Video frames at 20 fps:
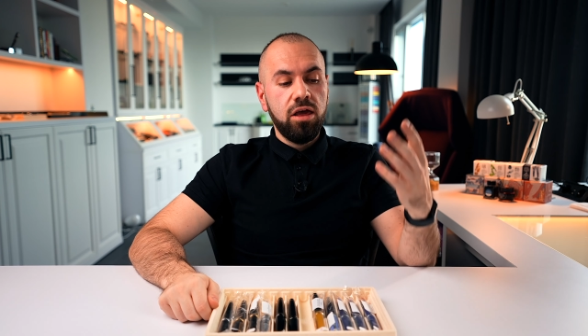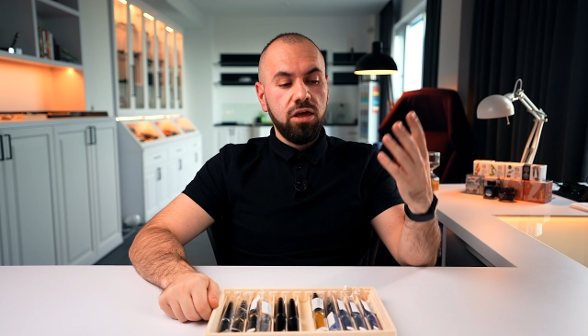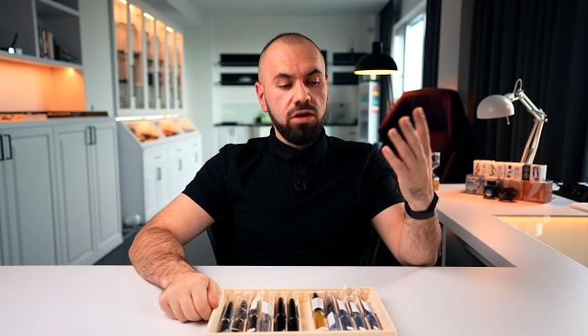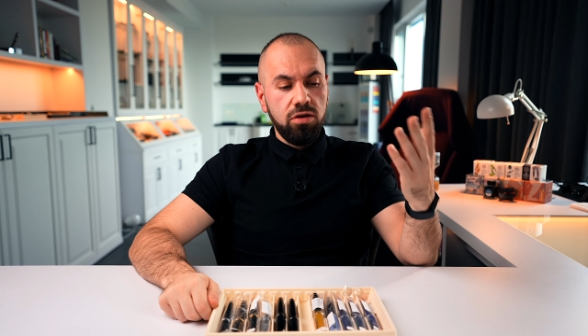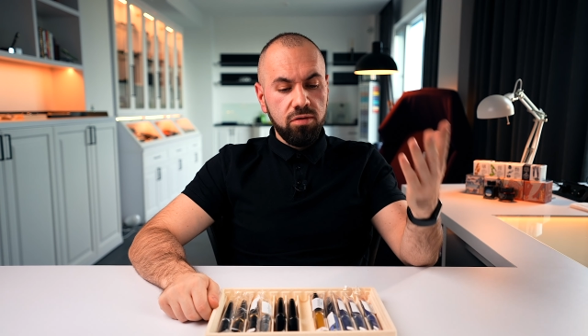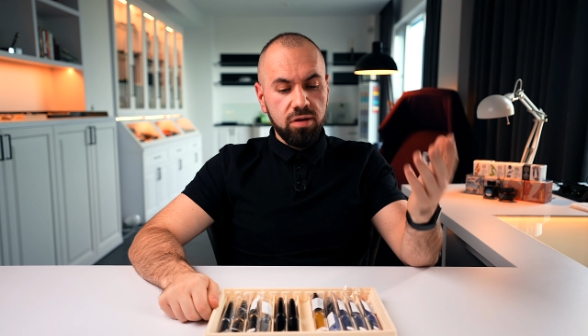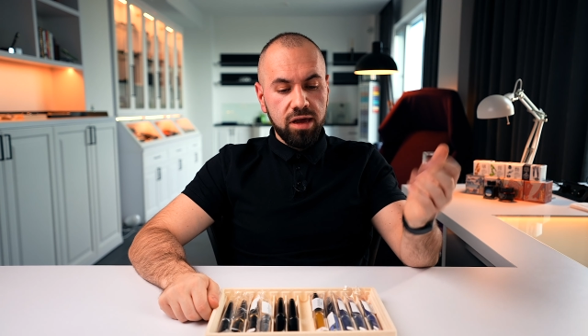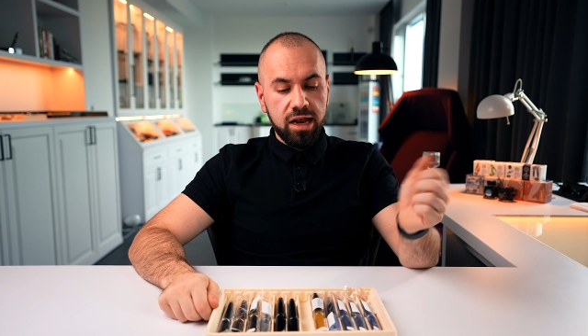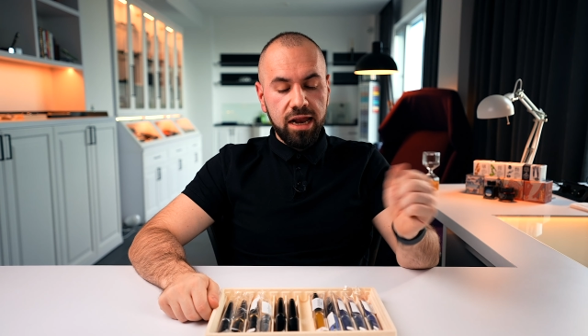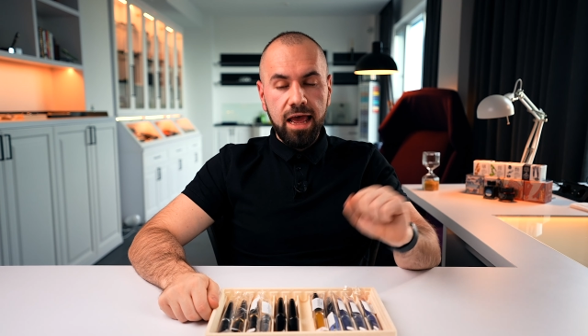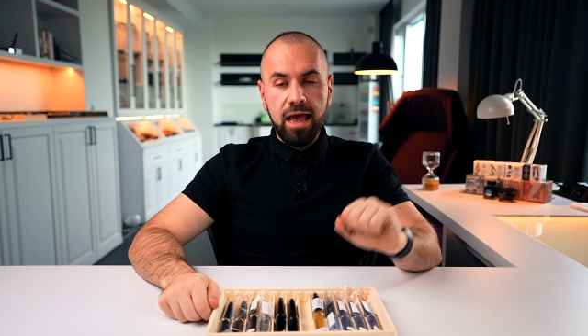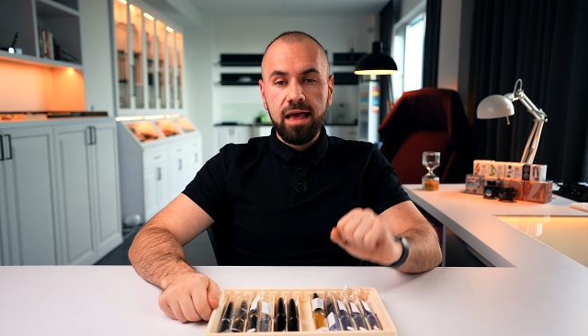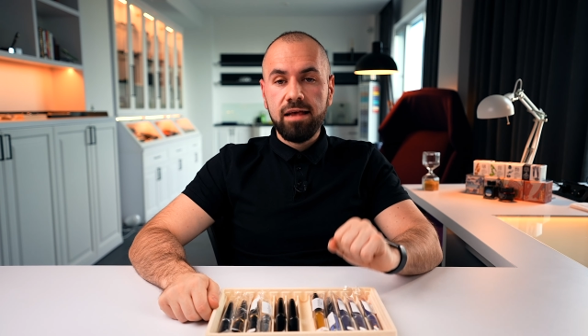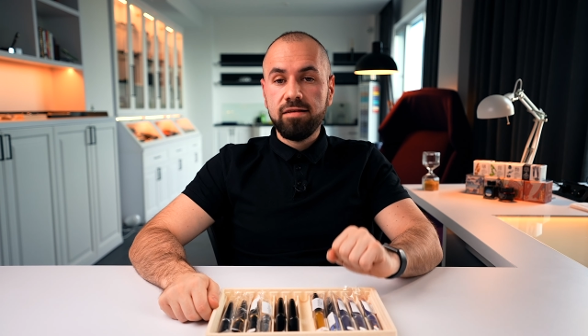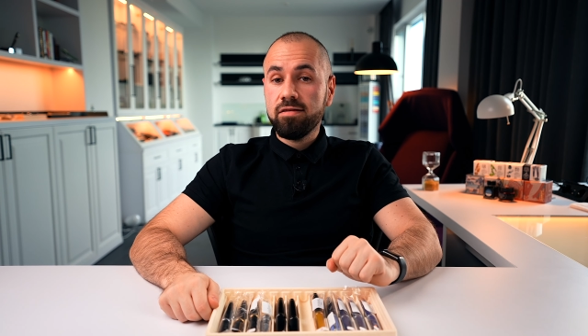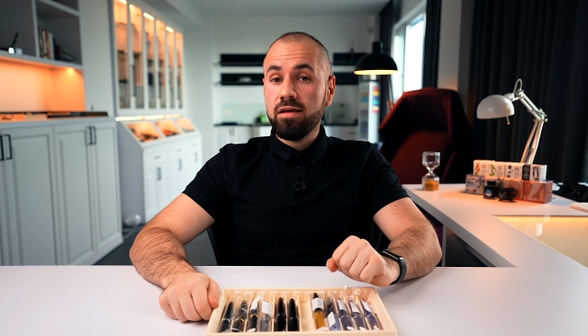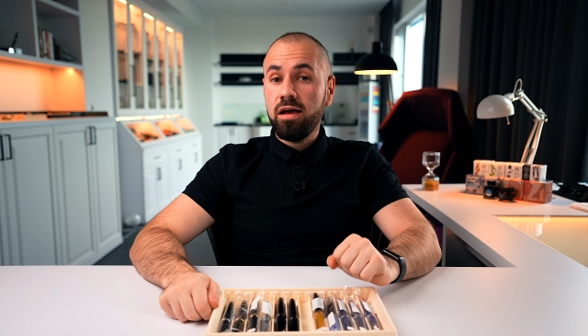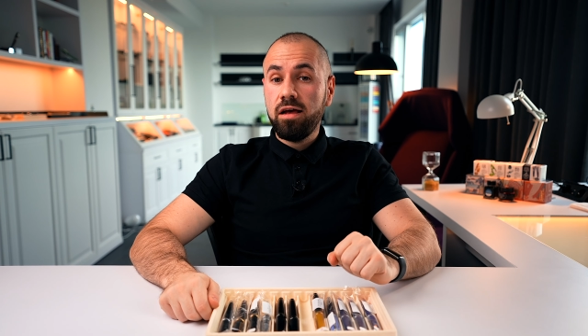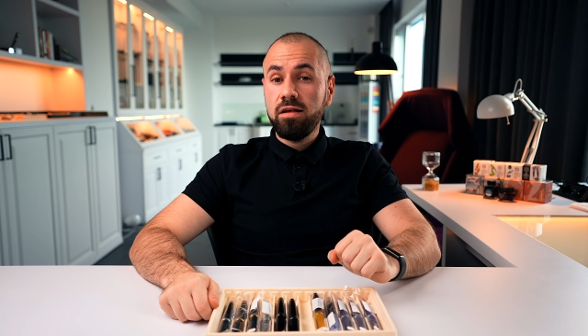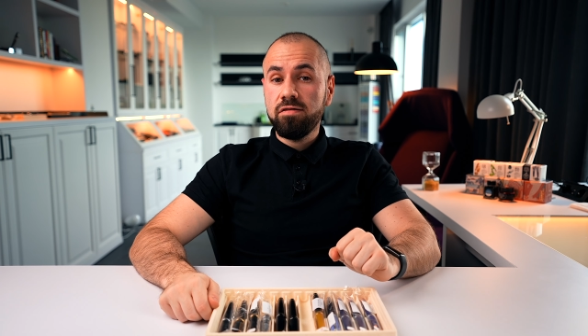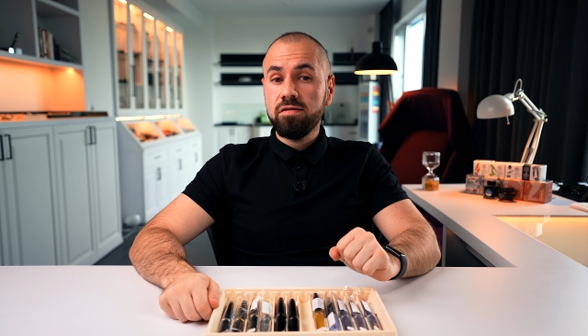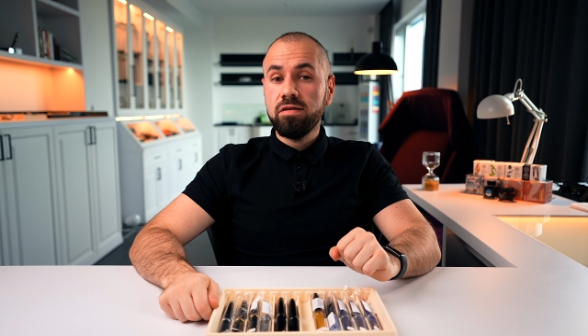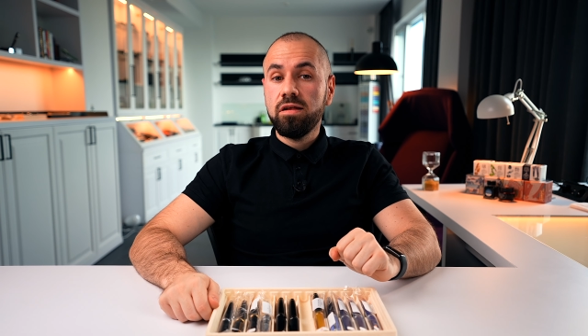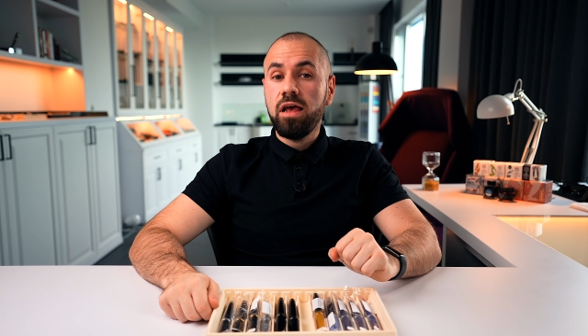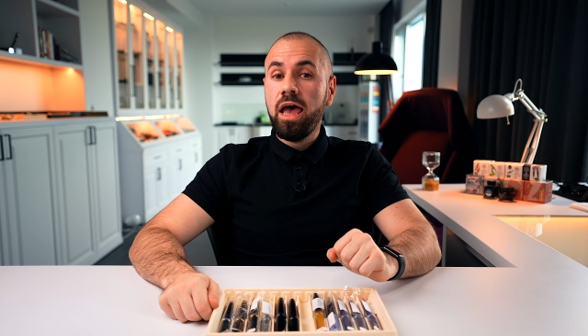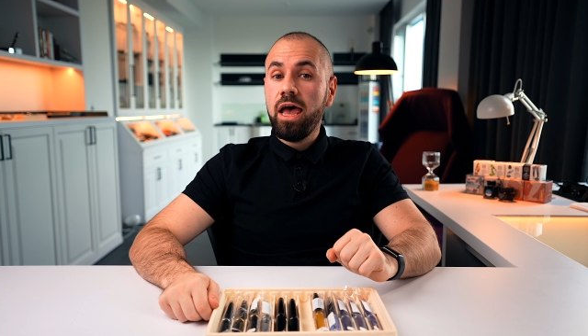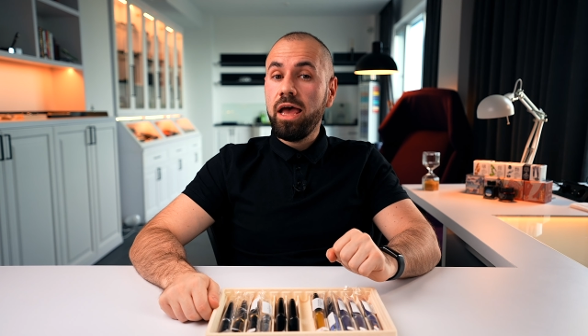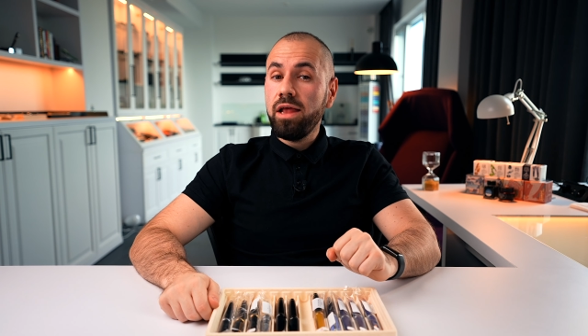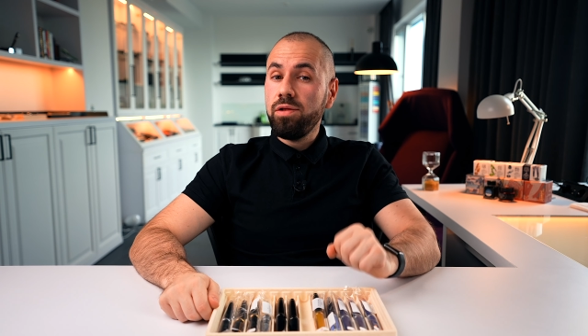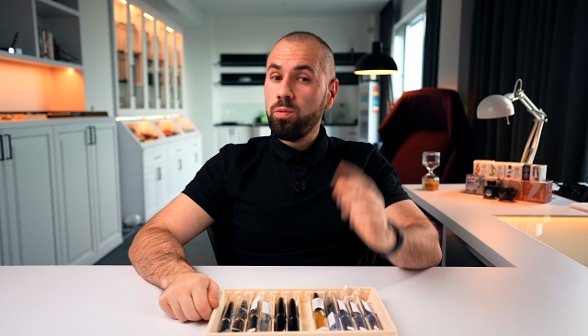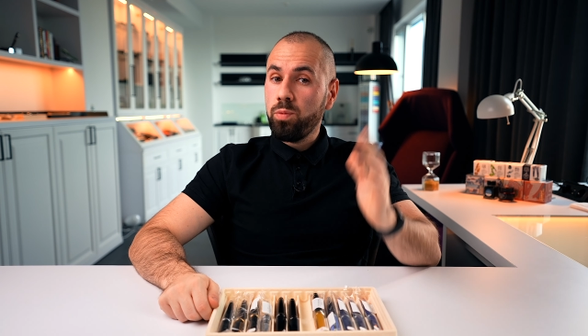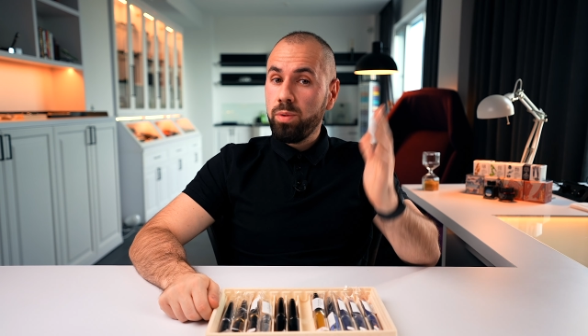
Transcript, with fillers: you can ask us and